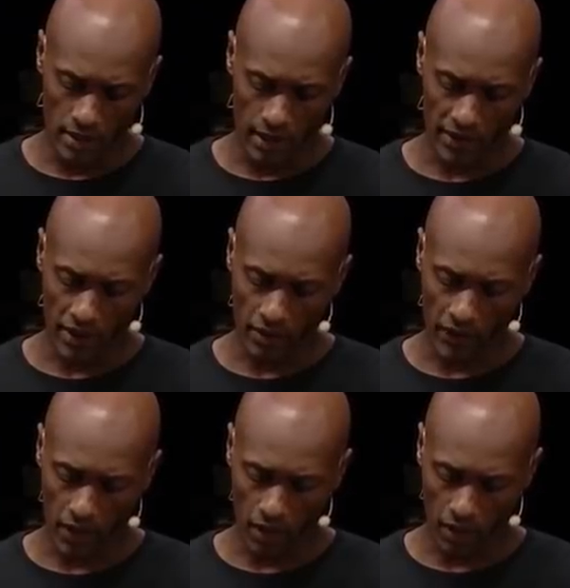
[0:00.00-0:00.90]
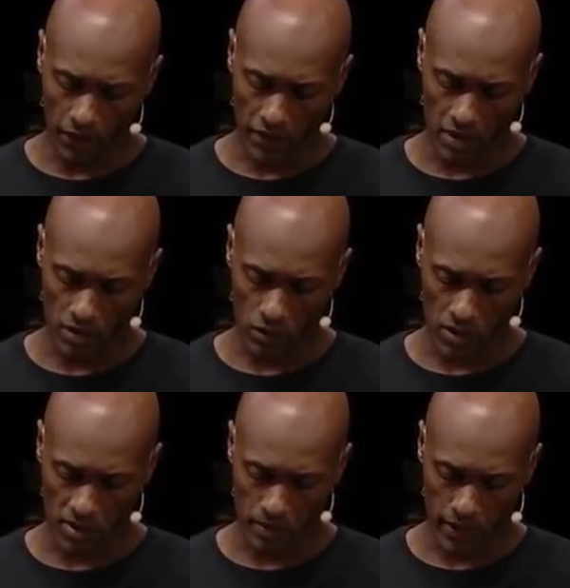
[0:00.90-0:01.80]
I think of how coffee has
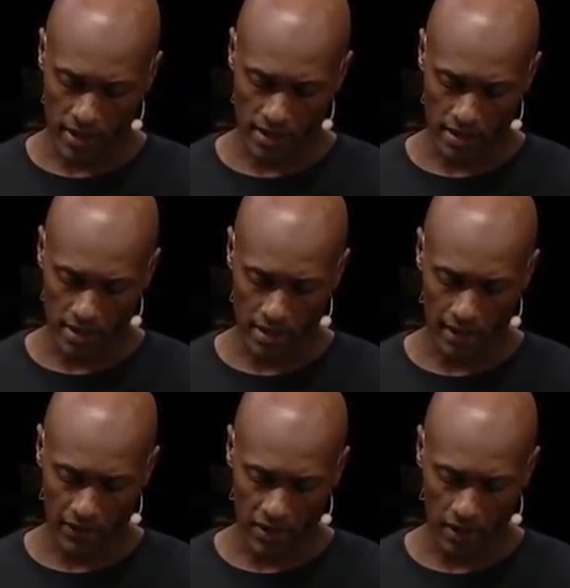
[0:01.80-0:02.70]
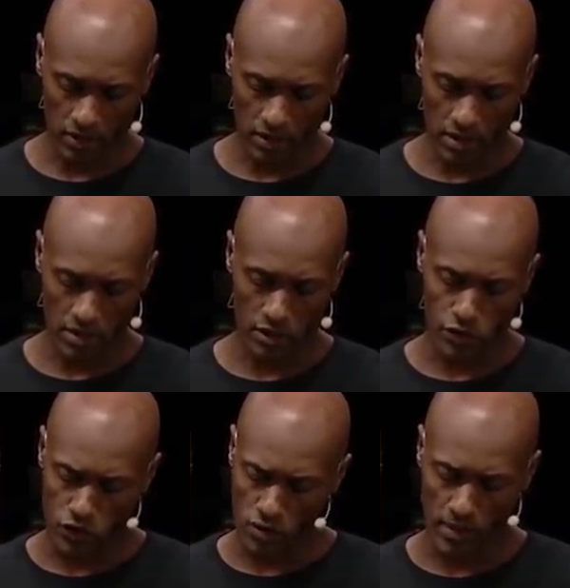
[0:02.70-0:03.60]
always embraced its life cycle as the
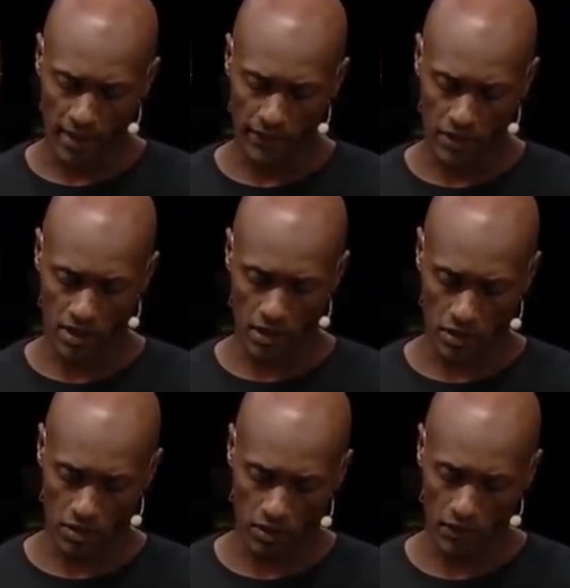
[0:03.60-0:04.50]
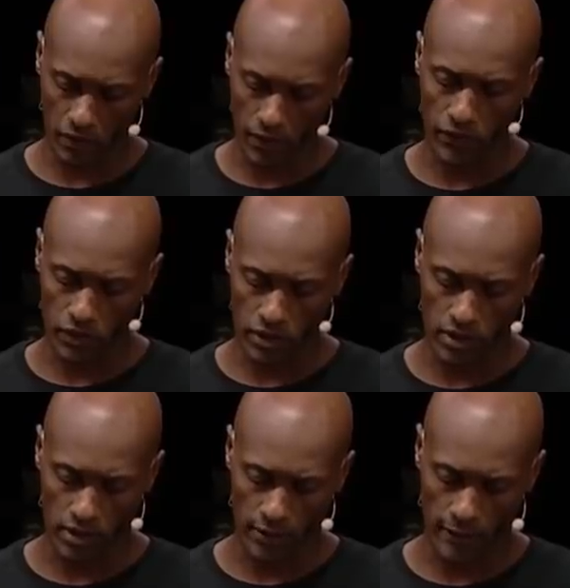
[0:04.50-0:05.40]
true manifestation of a
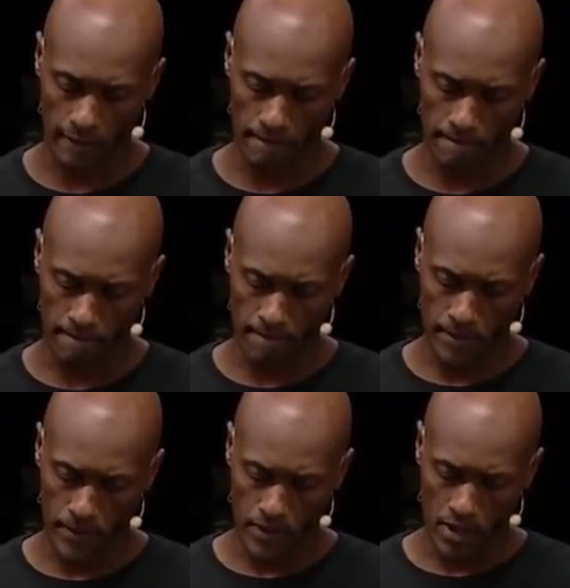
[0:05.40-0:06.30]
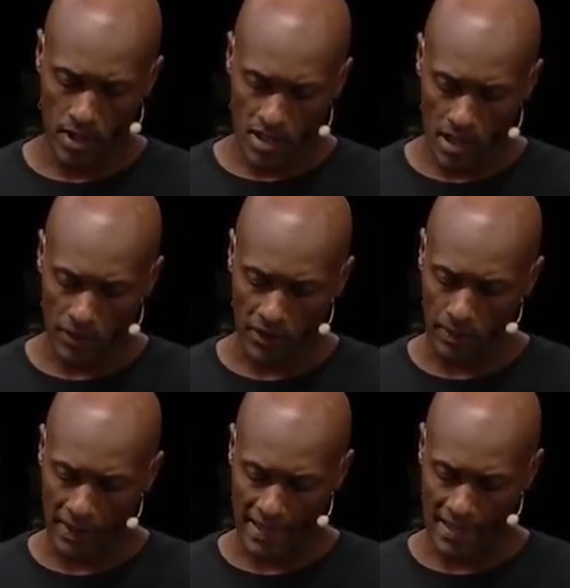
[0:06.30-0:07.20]
refugee. Some of the
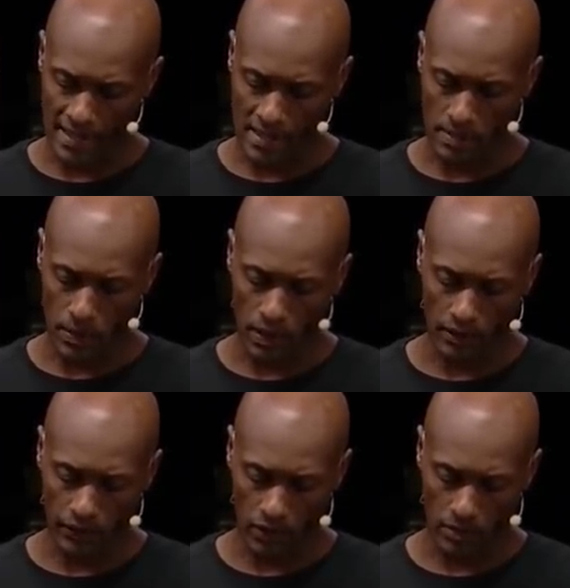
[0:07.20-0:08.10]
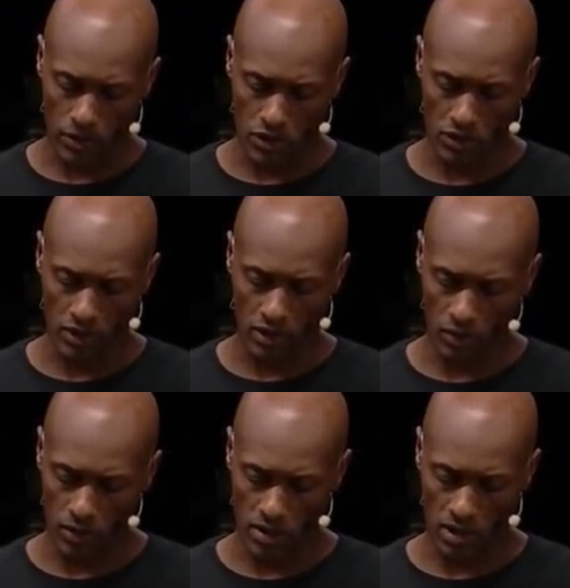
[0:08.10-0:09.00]
places it's plucked from, usually
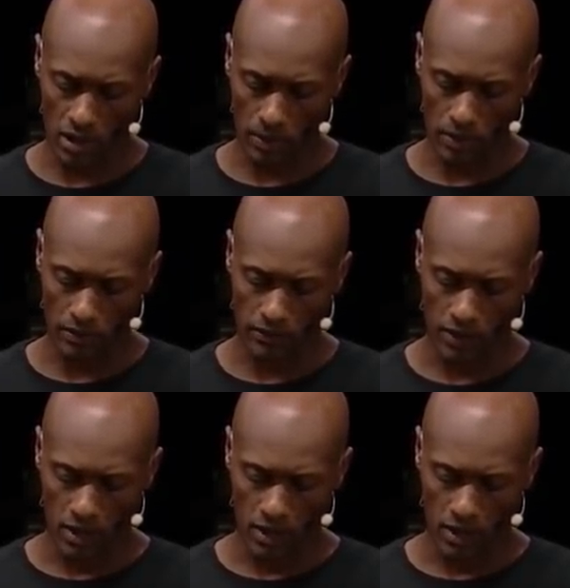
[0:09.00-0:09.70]
always a couple of,